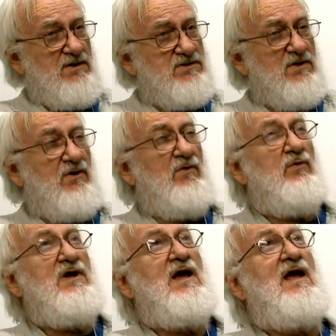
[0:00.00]
So
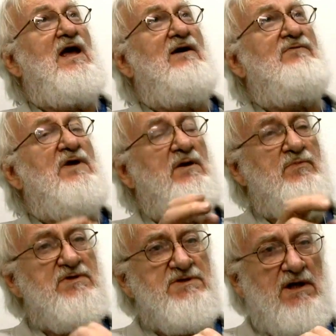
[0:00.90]
we have
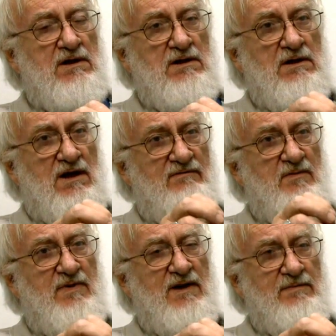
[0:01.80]
10% of
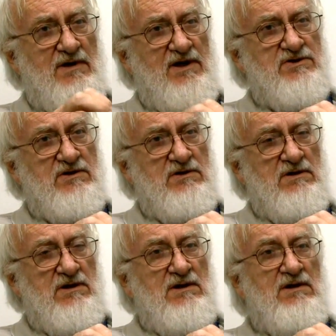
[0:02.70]
the population
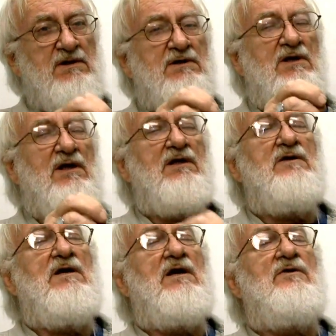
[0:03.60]

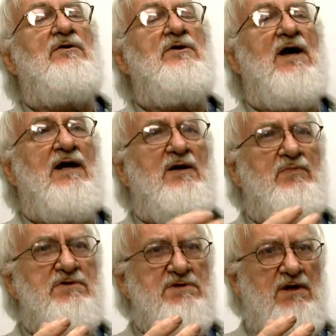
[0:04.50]
telling the other
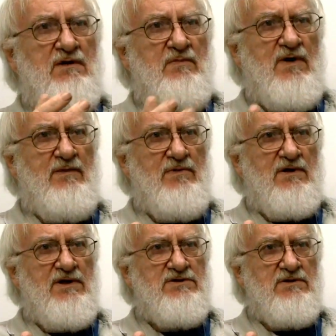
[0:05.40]
90% of the
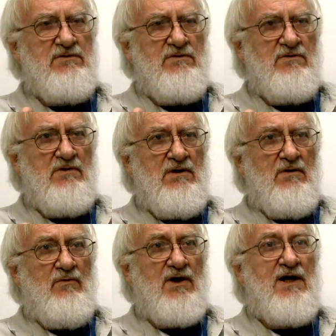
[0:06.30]
population
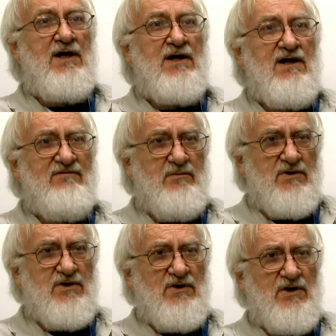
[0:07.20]
what kind of
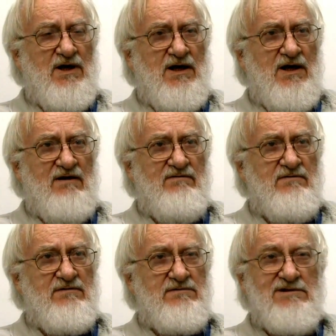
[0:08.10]
government they're going to have.
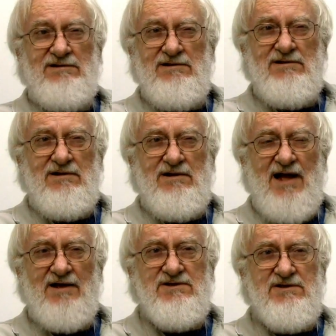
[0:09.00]

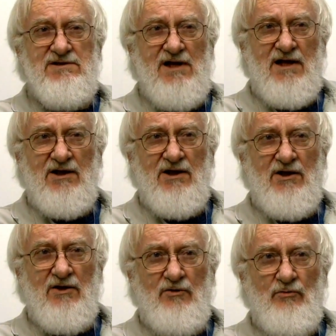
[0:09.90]
That's not
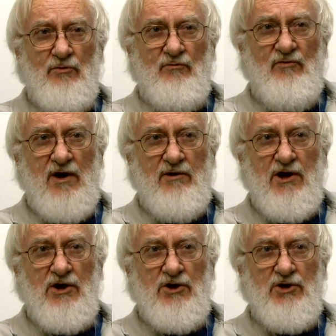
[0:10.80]

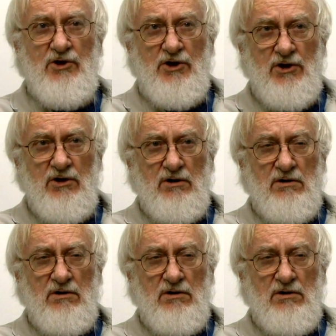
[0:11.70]
very good.